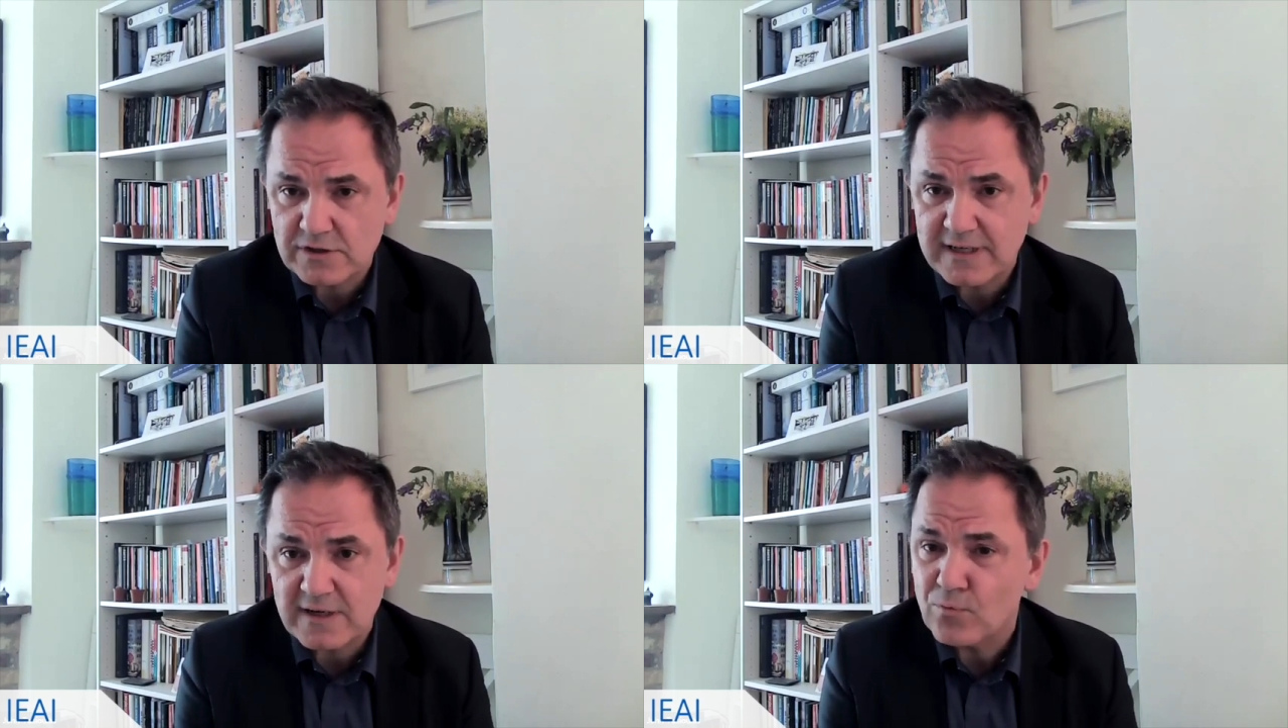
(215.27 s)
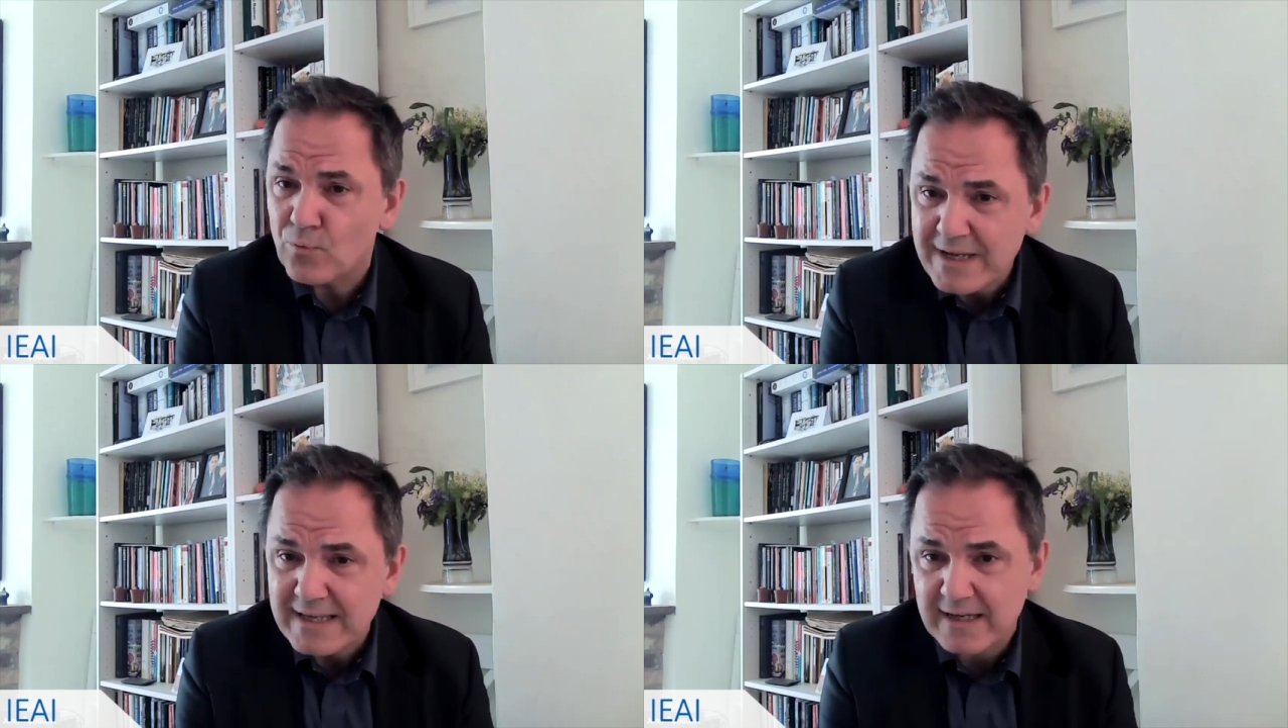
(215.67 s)
And if
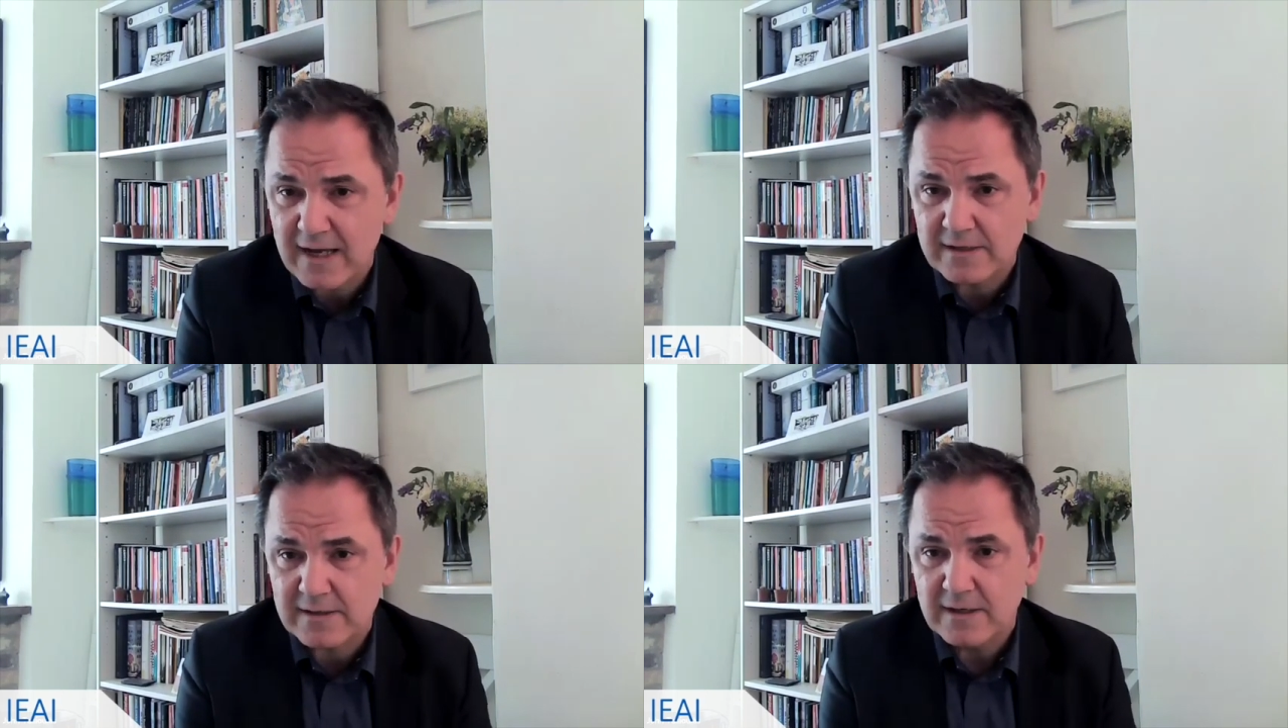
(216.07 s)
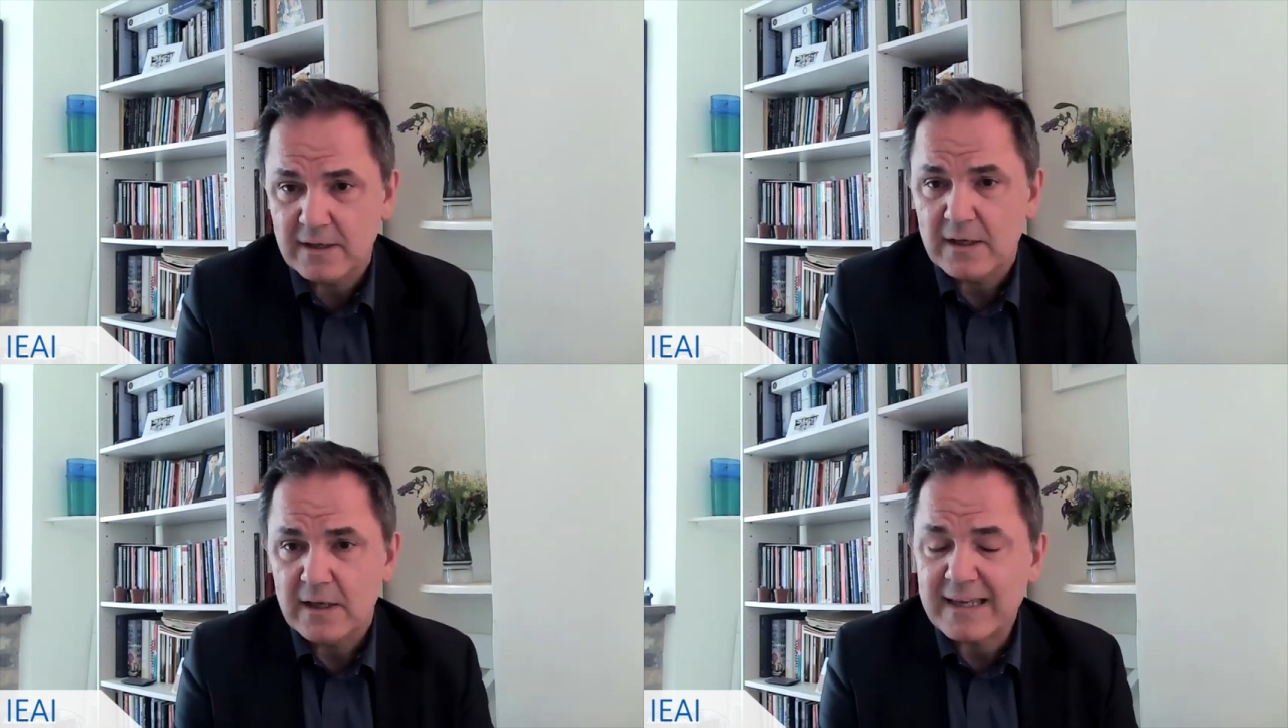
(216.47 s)
we can't
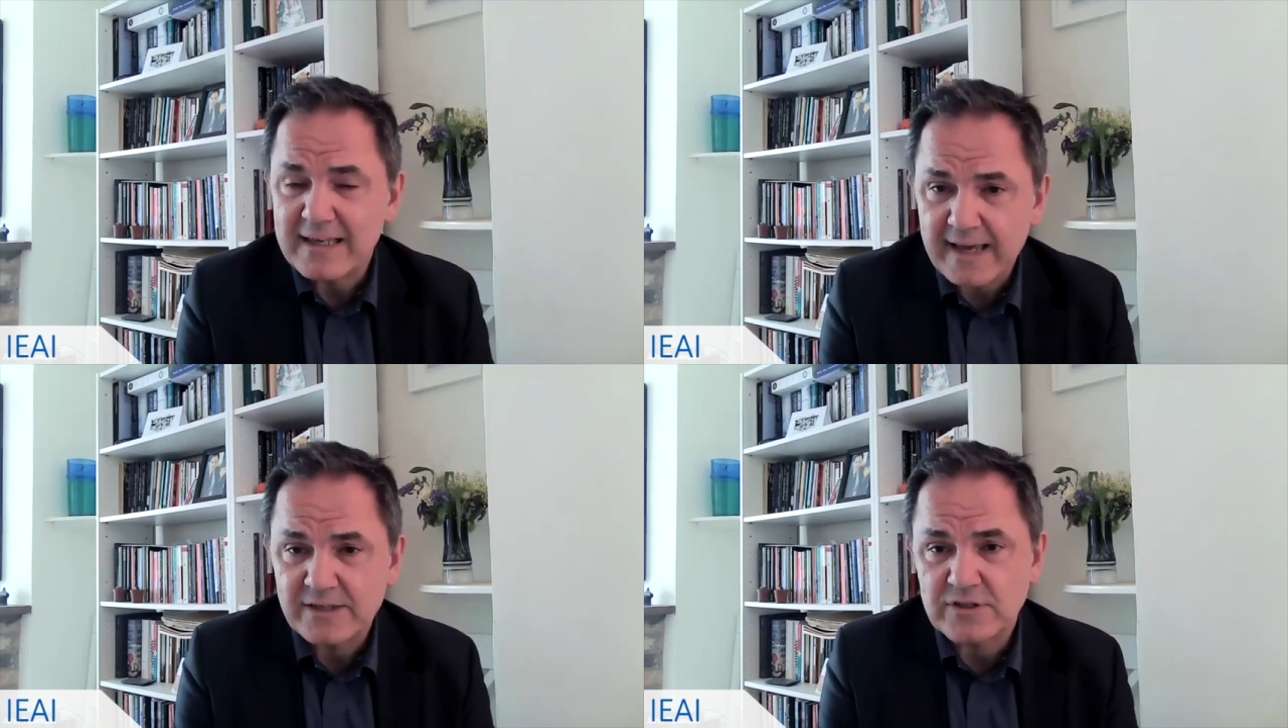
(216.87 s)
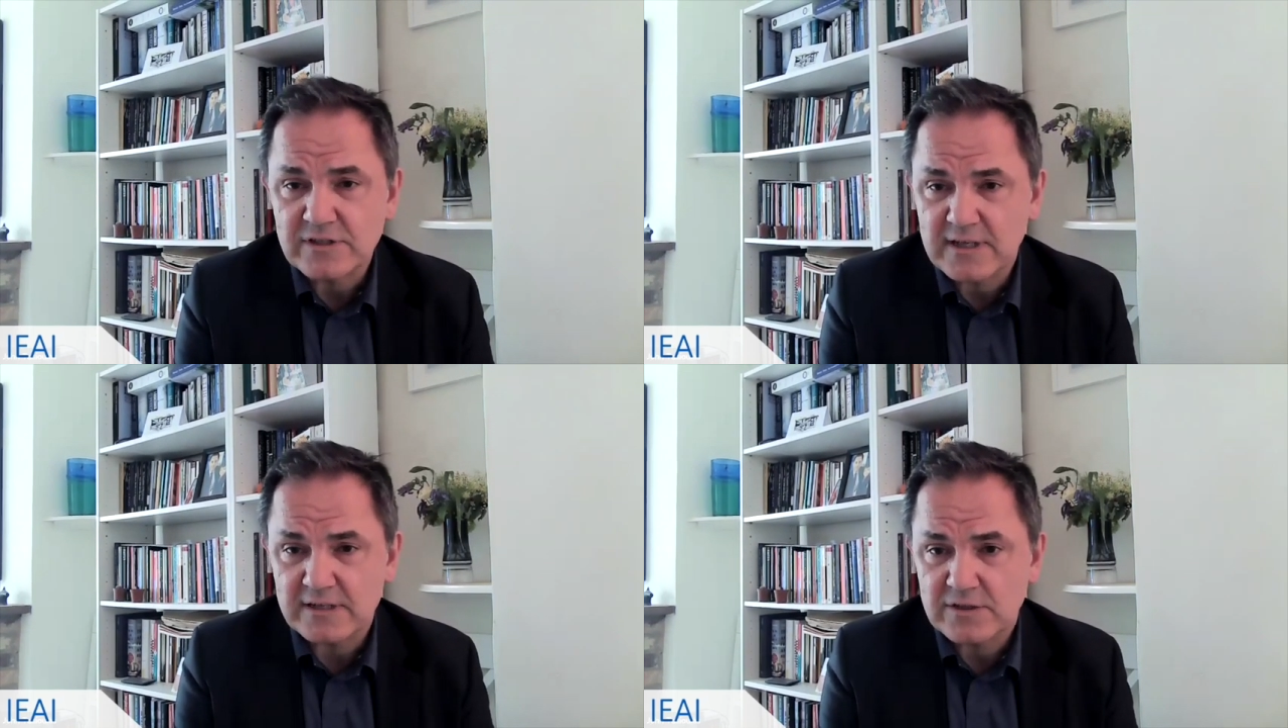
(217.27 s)
engage in
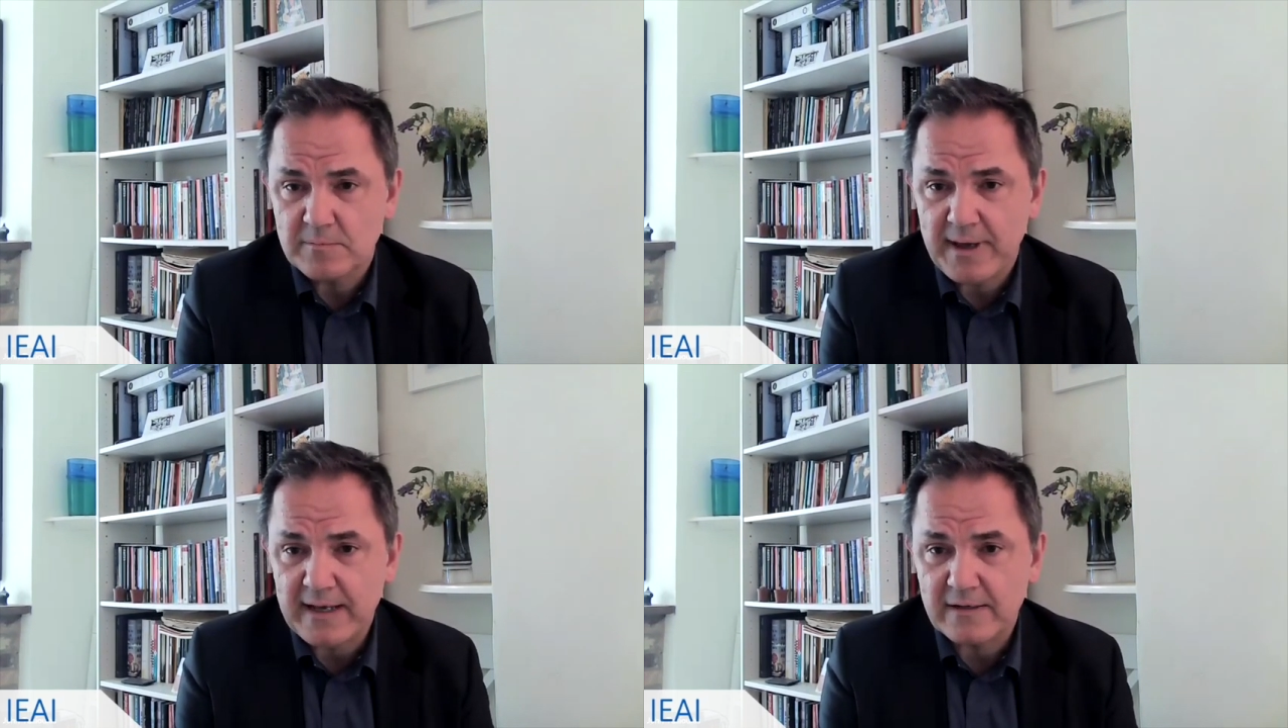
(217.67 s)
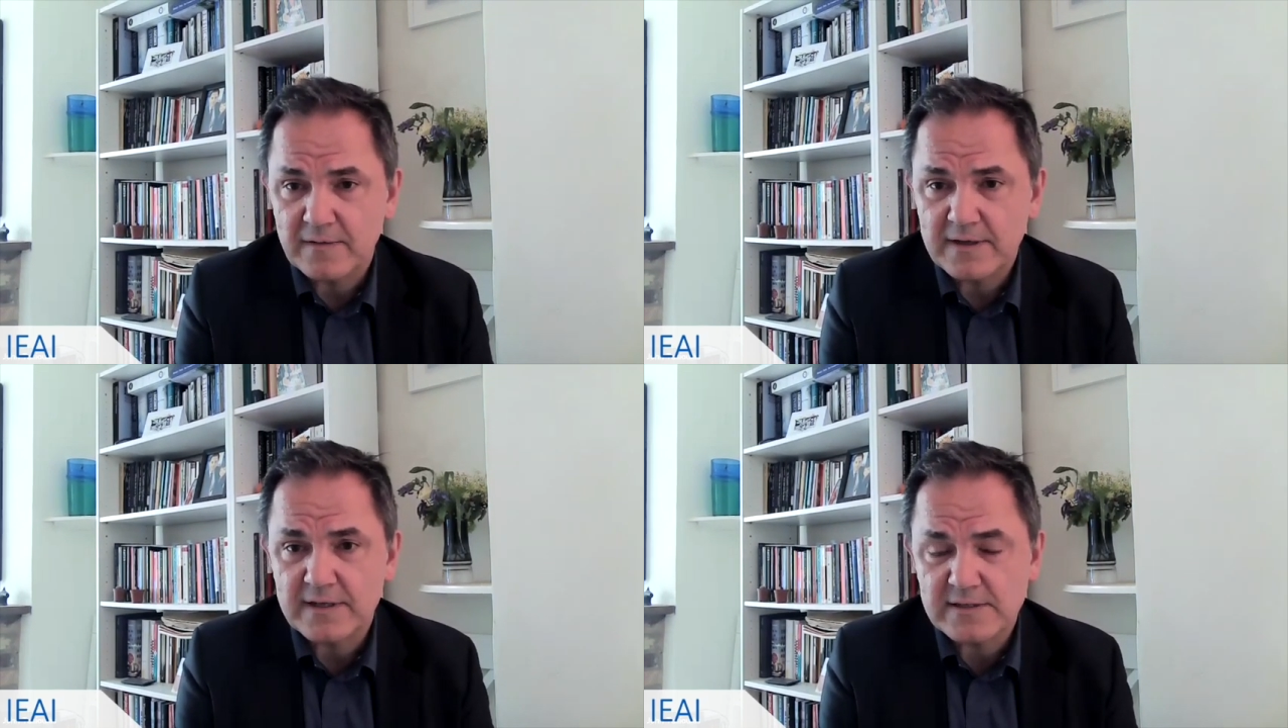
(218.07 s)
such debate,
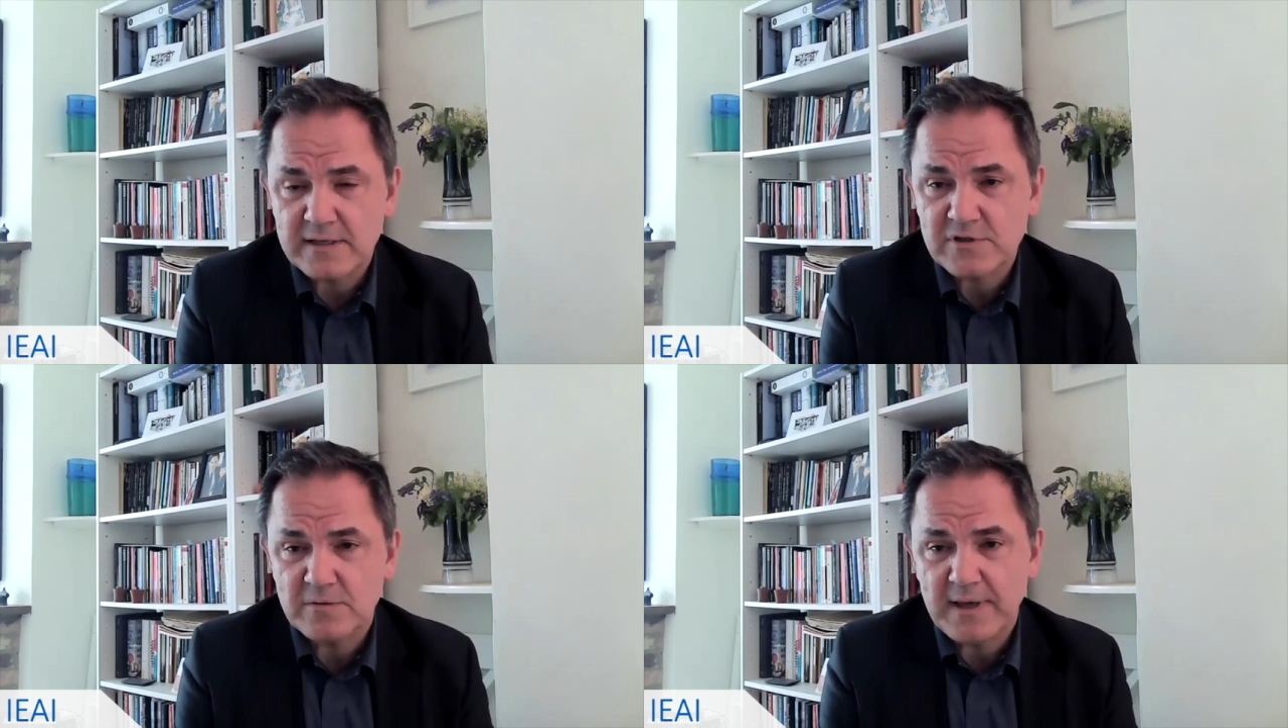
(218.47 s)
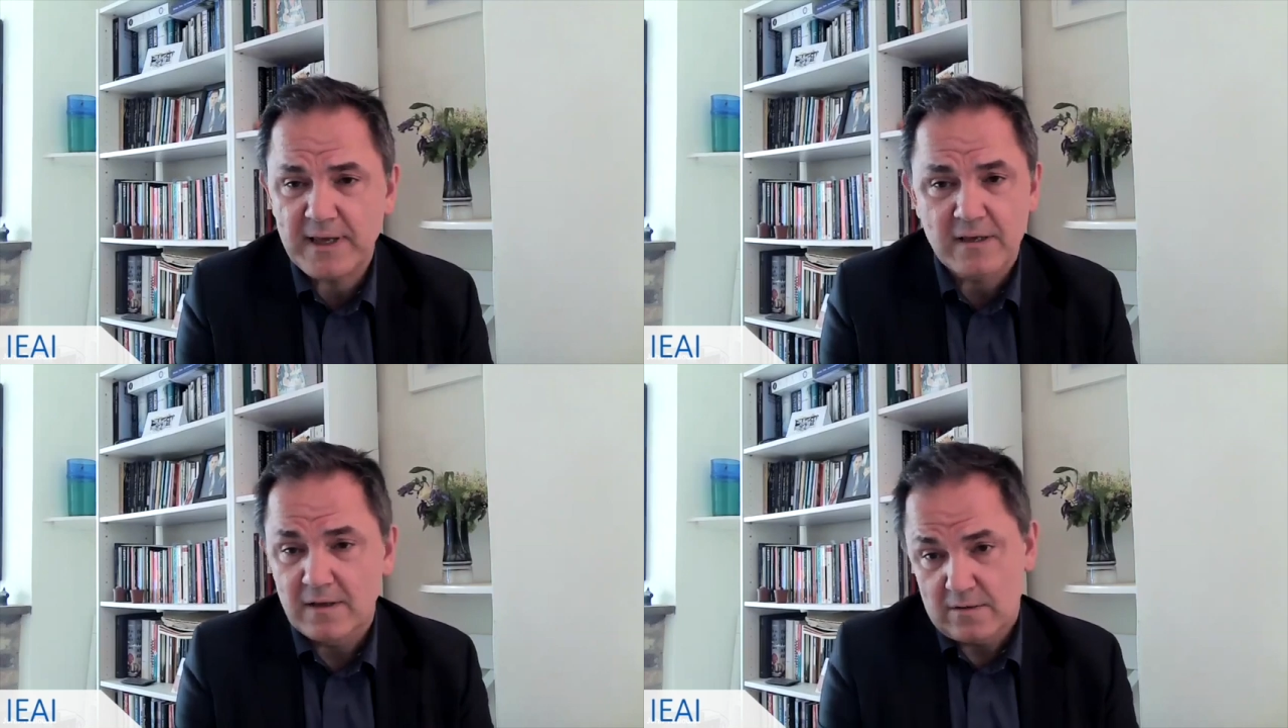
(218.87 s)
then it seems to me,